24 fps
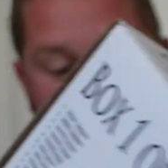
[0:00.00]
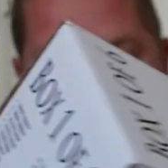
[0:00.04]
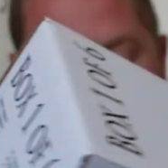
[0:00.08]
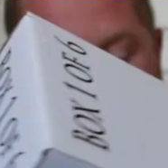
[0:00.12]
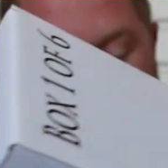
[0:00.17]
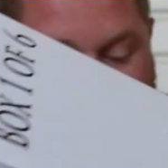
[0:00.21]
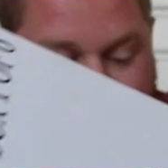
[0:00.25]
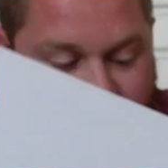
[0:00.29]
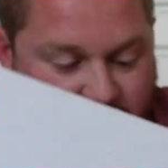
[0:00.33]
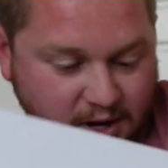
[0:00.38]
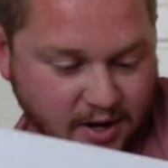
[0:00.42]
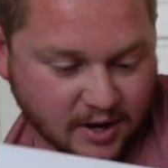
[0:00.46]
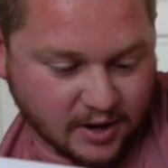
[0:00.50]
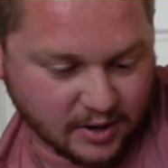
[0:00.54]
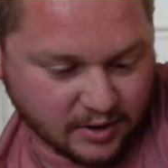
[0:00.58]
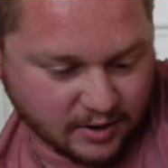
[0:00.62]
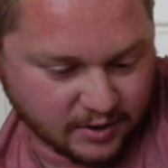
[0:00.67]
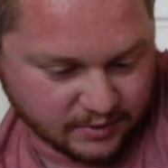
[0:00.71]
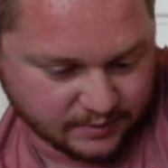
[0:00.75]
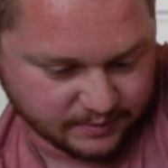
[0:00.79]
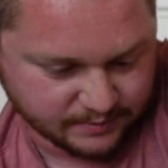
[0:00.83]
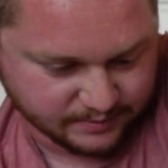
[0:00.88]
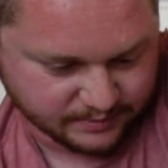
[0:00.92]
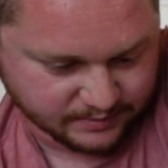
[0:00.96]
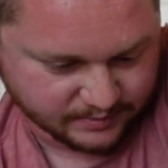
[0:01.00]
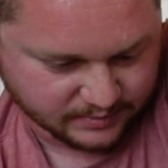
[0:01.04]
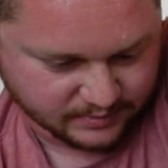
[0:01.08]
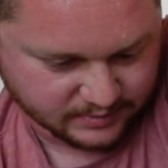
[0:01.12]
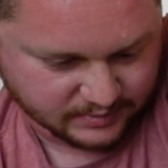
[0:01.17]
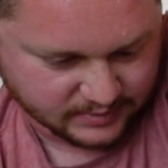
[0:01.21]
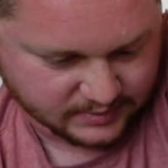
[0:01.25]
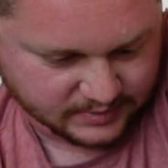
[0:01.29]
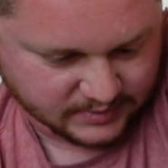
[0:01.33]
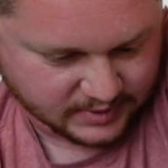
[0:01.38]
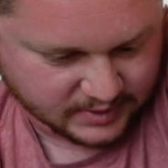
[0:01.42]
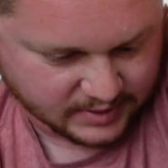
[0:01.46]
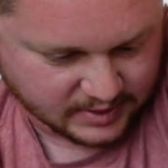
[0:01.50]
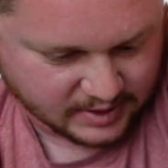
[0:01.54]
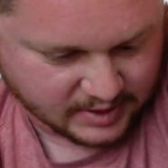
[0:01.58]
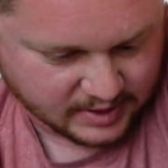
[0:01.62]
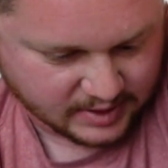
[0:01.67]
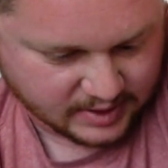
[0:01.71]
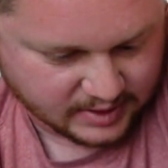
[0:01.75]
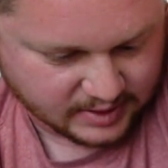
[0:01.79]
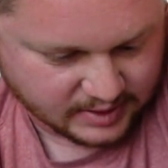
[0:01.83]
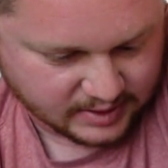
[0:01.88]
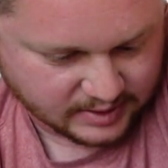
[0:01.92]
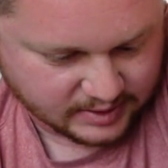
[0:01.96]
So
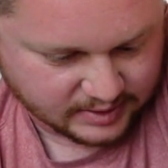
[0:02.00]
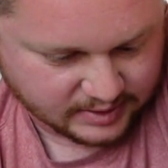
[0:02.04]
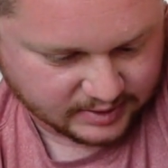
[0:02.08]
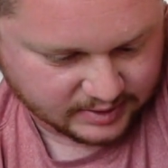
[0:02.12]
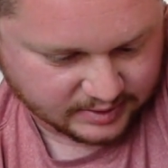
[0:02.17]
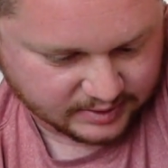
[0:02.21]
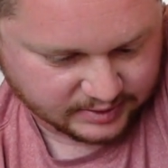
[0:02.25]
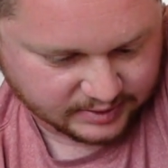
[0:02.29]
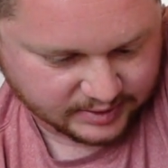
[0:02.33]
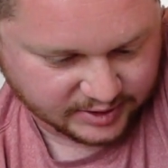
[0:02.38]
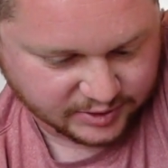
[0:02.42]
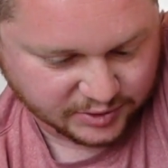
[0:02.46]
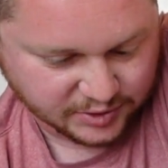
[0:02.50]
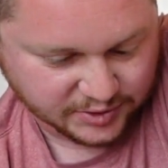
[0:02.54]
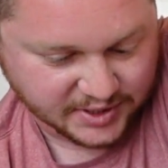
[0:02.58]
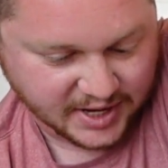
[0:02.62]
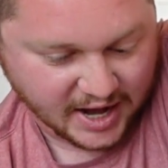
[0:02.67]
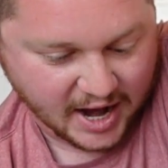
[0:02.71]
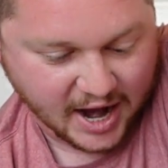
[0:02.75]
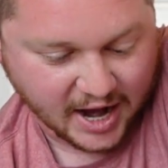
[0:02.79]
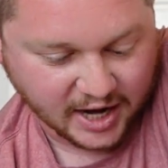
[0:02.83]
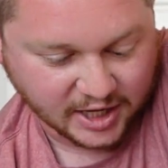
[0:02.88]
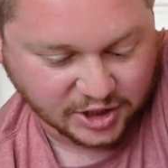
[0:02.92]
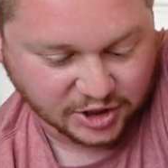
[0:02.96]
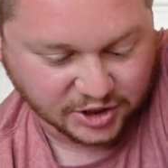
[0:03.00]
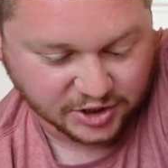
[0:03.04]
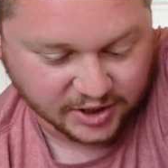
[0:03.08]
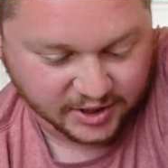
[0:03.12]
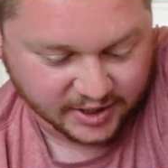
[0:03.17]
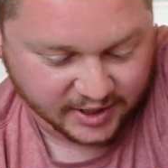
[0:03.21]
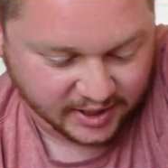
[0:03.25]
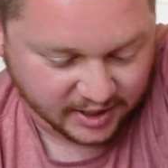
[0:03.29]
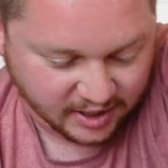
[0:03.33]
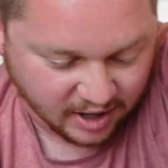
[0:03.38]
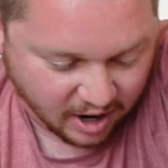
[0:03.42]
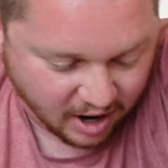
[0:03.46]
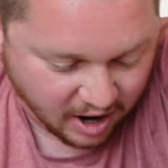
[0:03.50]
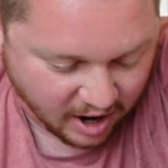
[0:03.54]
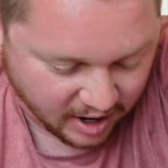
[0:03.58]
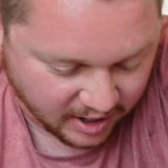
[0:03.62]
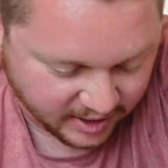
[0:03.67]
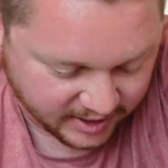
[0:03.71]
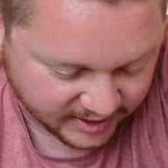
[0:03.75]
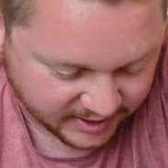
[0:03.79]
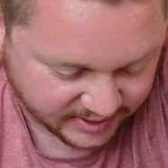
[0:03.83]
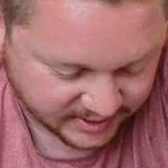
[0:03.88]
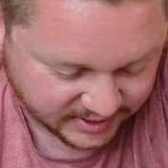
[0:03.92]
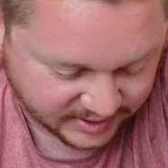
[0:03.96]
this was actually
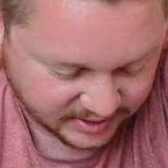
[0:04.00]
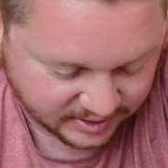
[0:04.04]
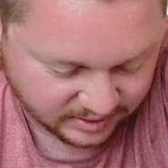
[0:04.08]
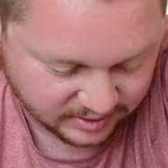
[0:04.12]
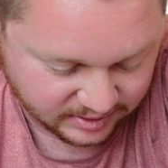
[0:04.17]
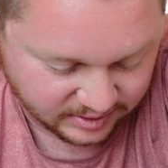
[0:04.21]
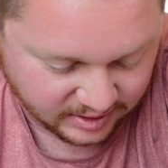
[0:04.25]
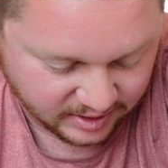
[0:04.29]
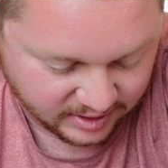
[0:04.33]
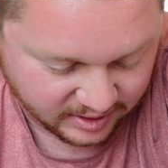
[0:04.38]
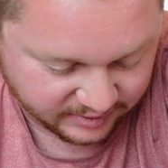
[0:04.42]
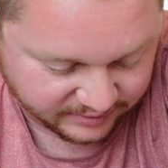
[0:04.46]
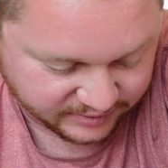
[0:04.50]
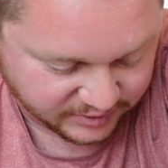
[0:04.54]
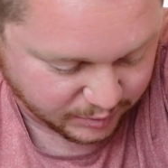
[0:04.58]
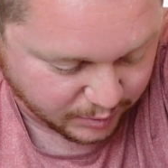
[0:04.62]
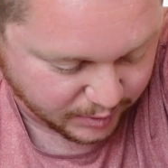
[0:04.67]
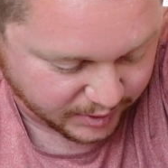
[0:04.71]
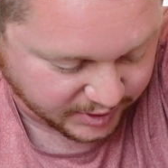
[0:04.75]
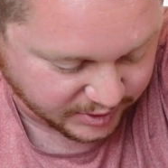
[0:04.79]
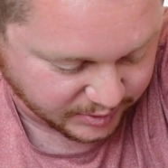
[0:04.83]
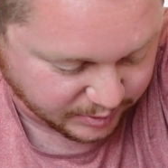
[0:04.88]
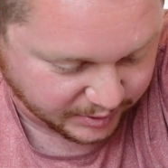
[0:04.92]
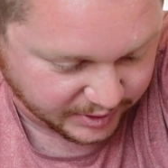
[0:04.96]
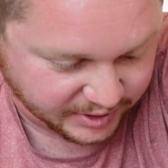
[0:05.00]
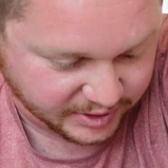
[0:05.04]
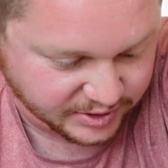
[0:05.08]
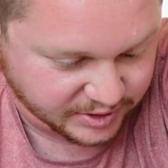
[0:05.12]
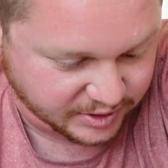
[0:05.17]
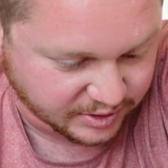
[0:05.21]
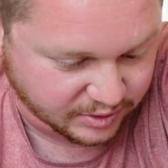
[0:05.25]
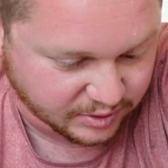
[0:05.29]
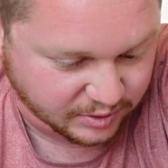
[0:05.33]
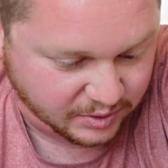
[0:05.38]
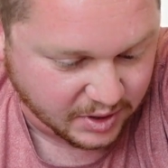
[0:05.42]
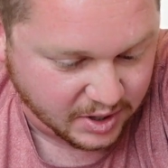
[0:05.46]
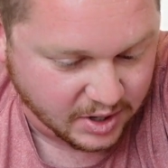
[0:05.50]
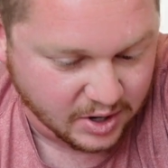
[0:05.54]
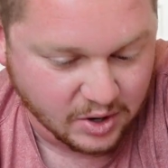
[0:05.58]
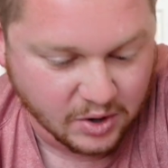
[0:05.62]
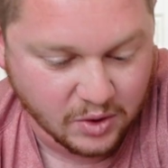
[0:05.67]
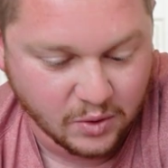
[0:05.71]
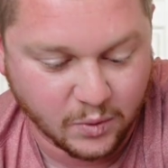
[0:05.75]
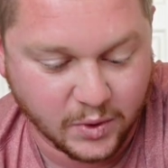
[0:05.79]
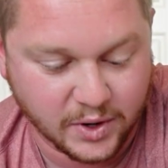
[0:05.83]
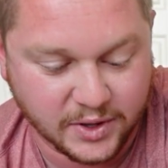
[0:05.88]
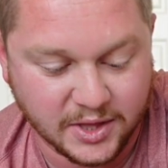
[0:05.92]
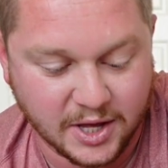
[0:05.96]
August of 2022
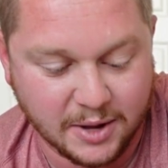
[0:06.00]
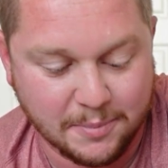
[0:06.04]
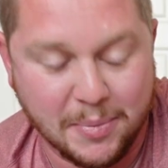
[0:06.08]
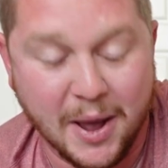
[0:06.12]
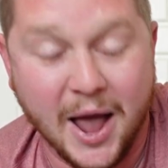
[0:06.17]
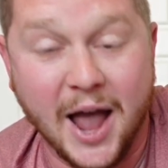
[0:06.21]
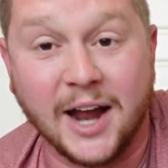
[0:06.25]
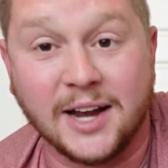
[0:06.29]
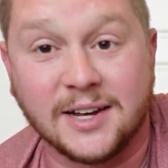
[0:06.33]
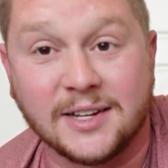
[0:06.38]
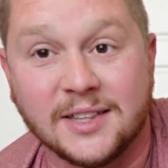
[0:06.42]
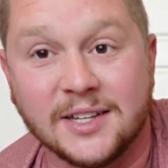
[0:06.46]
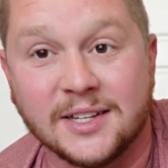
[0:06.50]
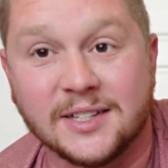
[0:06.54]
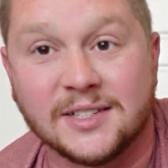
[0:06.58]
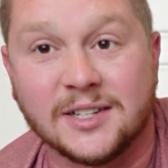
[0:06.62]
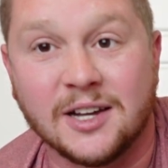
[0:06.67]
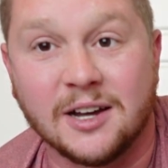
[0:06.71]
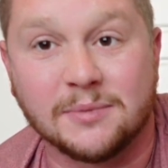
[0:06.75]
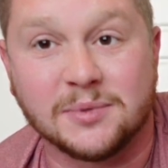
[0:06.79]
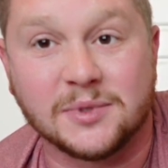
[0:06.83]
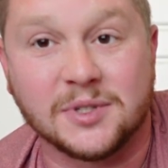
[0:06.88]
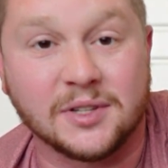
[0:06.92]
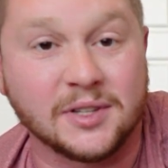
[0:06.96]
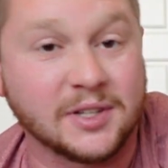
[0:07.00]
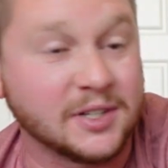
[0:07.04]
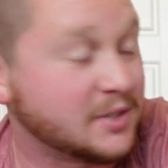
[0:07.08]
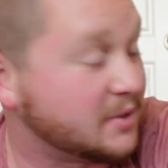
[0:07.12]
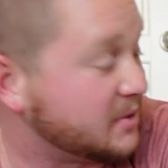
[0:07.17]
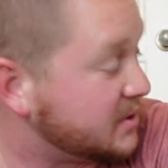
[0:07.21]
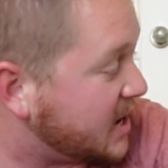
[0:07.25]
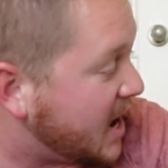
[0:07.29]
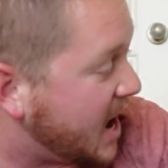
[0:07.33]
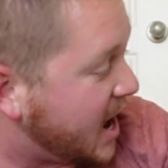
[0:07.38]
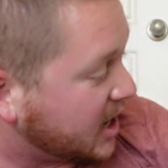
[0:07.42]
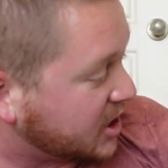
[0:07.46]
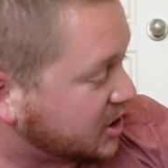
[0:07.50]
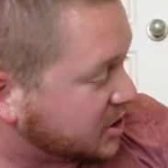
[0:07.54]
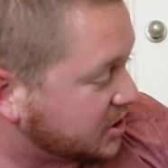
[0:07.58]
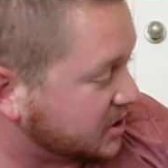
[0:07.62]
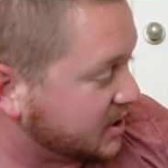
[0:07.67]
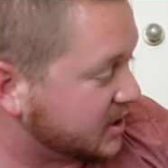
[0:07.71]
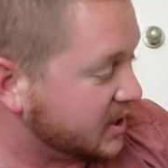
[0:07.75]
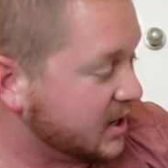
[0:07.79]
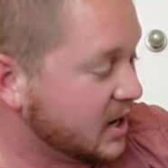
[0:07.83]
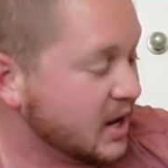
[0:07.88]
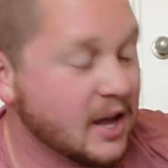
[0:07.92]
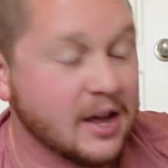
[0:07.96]
when they packed this up. So this was
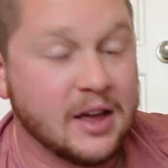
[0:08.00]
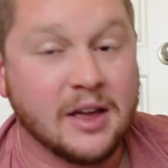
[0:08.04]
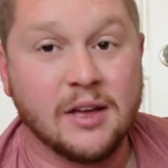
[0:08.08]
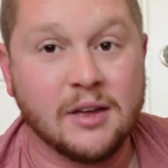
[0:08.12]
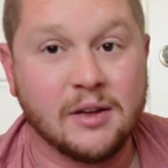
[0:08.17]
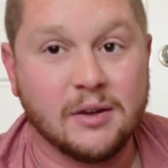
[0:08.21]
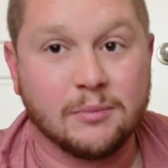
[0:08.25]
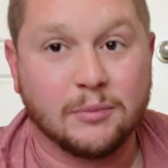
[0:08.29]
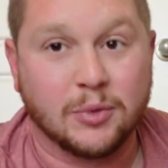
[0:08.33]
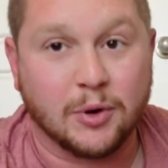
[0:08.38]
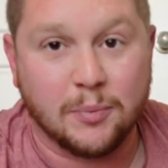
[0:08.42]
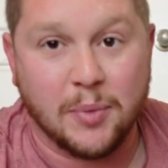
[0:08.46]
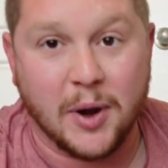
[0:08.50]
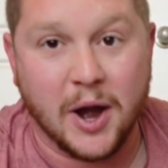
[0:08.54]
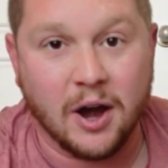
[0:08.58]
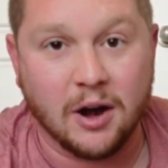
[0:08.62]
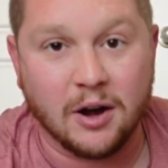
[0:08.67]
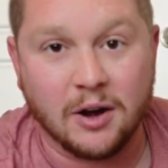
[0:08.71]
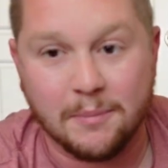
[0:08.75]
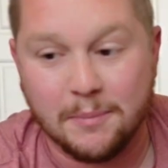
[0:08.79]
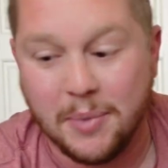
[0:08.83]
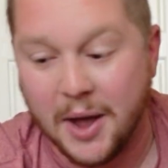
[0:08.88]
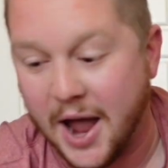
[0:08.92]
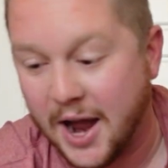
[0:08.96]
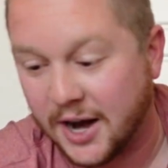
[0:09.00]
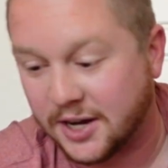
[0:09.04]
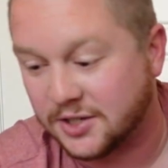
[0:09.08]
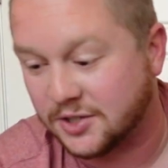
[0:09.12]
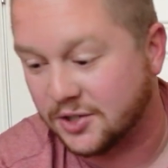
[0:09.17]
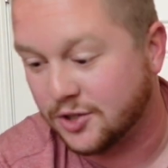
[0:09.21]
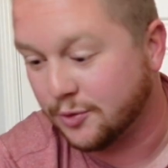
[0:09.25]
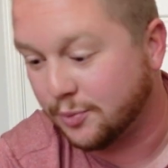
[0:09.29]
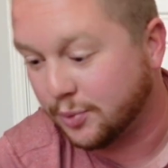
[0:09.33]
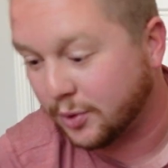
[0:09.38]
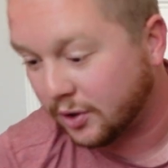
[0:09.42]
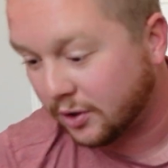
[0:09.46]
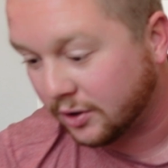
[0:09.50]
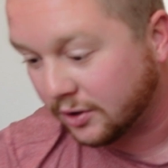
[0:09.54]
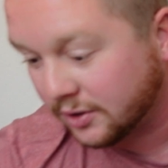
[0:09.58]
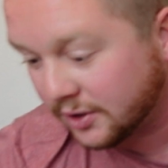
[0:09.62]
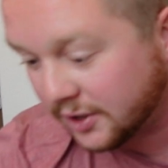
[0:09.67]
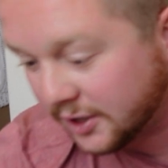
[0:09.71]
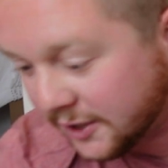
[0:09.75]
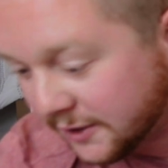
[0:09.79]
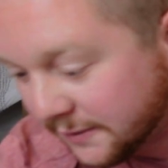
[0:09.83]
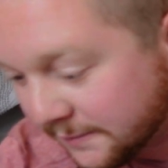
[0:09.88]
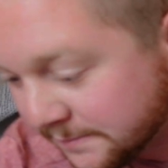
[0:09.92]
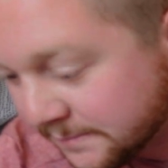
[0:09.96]
actually prepared and packed super
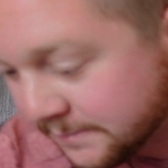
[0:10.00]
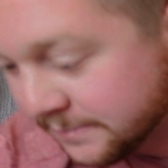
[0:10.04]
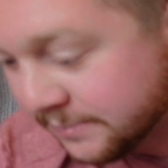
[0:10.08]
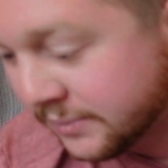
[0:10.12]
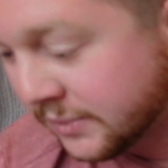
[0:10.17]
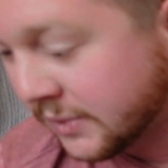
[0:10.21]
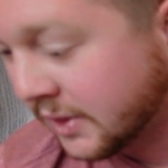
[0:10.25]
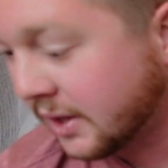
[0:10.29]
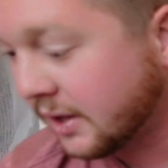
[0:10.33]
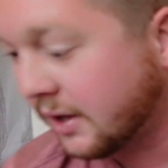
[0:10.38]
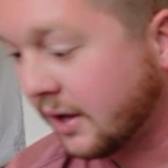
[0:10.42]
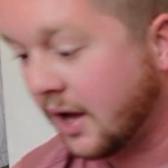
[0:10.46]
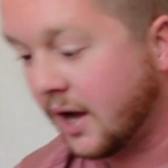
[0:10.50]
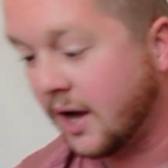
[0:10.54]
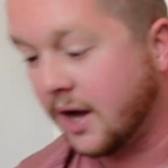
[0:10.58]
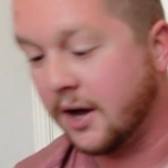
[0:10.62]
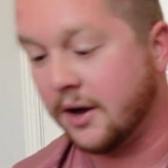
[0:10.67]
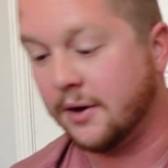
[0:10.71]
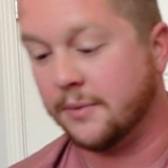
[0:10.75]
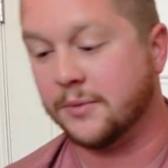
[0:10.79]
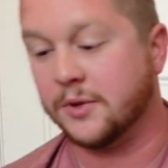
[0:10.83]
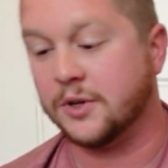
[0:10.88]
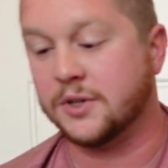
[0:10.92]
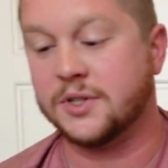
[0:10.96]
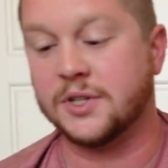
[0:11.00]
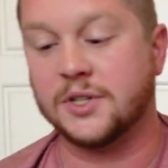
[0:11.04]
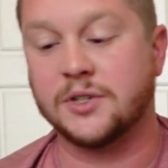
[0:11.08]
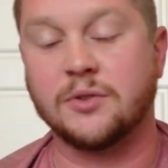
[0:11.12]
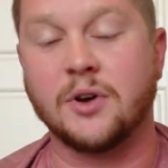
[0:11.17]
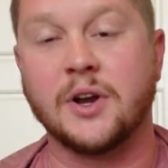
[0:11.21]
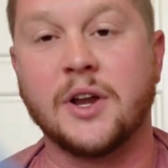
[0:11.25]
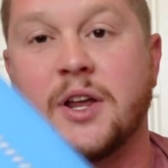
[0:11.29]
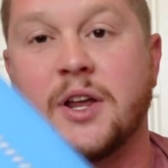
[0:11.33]
early. There's this right